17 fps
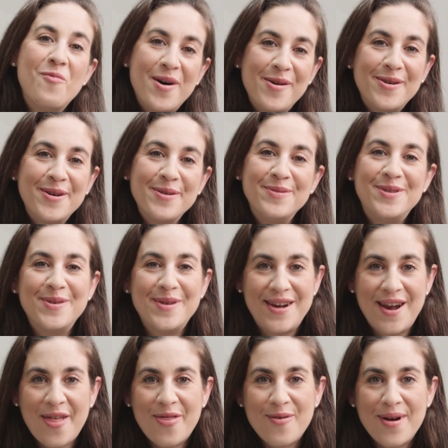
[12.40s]
welcome to
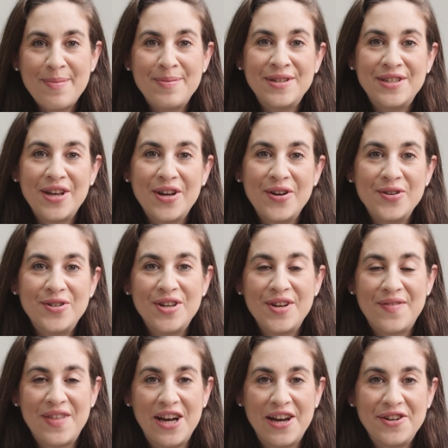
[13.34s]
another episode
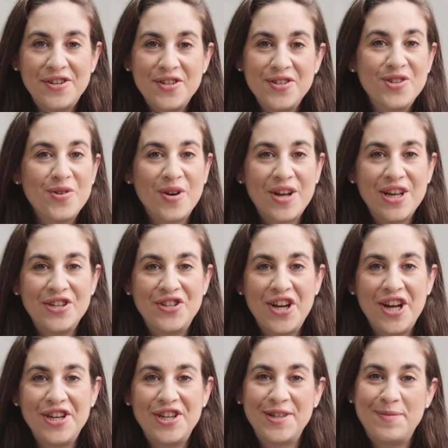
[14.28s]
of the London Stock
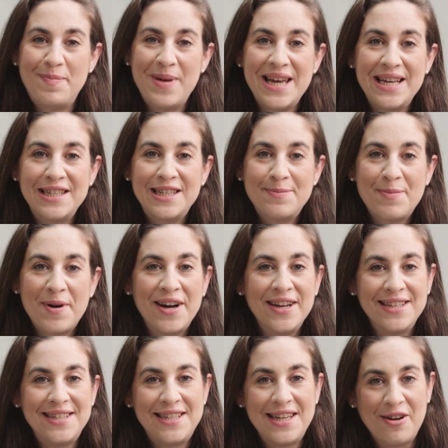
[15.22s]
Exchange's Be
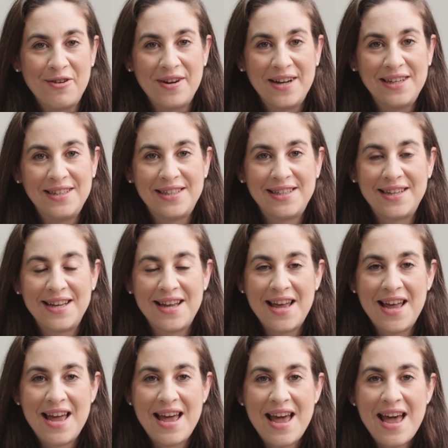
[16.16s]
Inspired series.
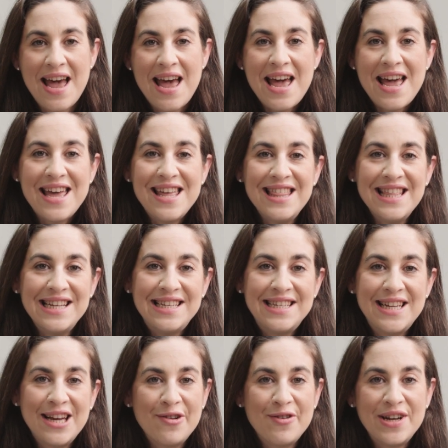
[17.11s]
In this
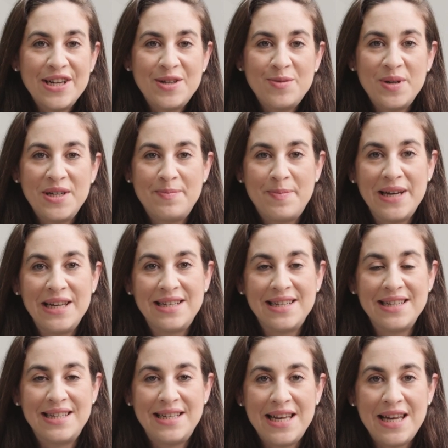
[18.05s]
series, we speak
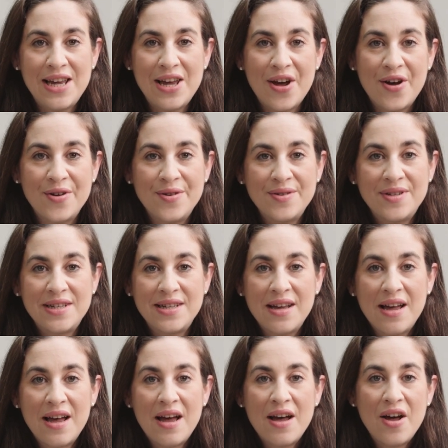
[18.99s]
to CEOs,
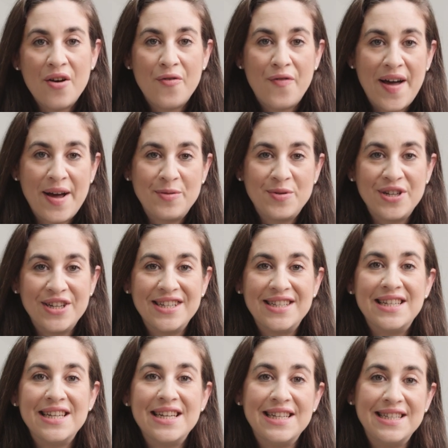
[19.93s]

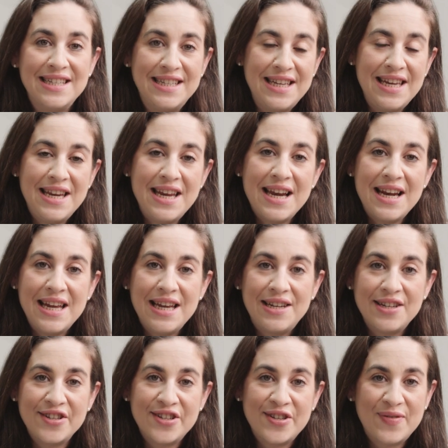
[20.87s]
founders and senior
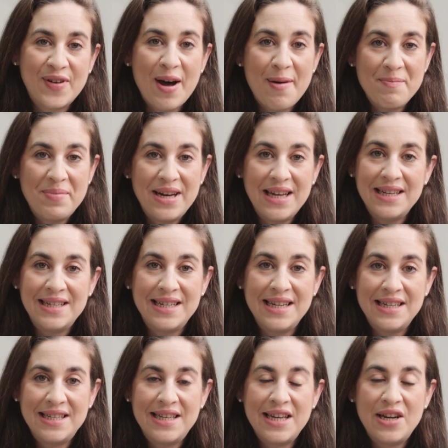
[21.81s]
leaders of companies
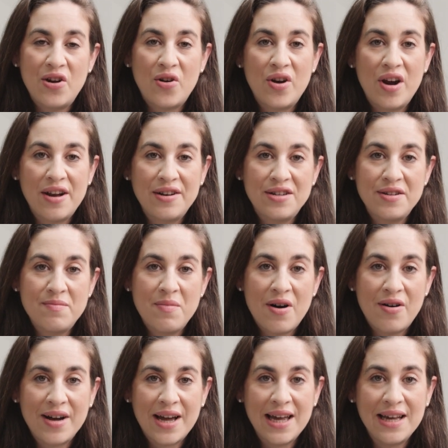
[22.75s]
listed on London
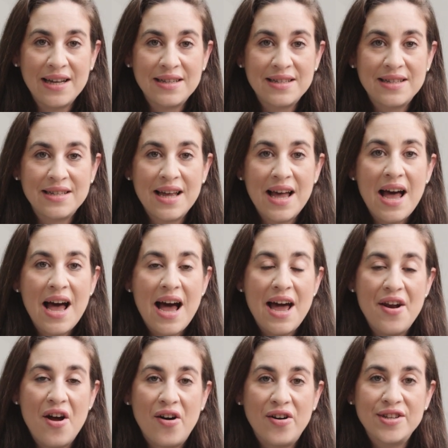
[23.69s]
markets
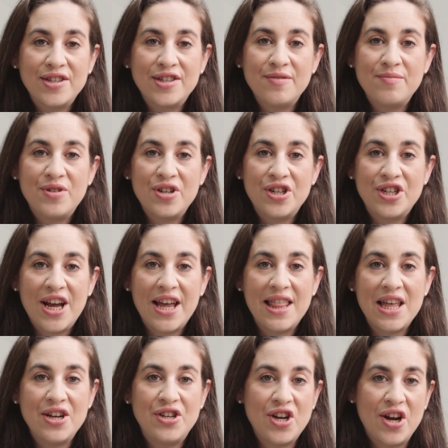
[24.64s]
and ask them to share
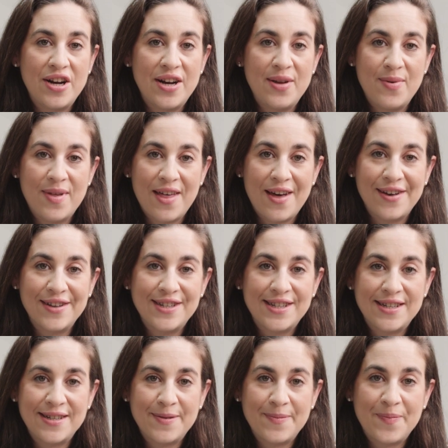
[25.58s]
their journey with us.